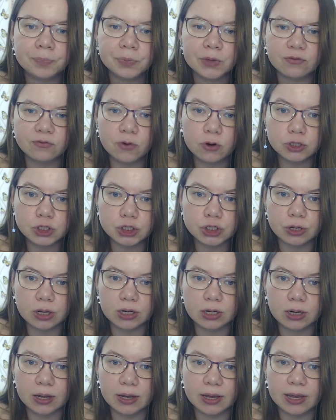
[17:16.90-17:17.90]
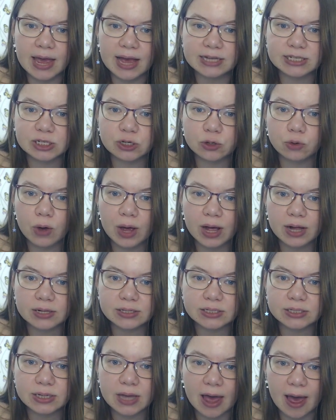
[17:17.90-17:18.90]
Fortunately, guess who
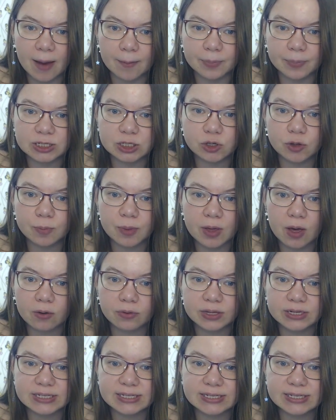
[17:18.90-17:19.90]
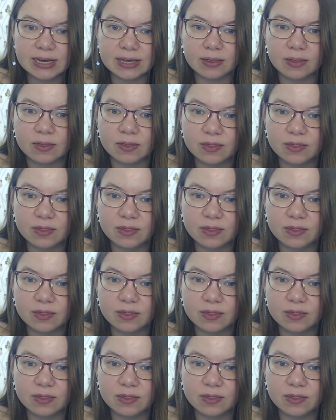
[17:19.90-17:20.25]
else happens to be on the scene?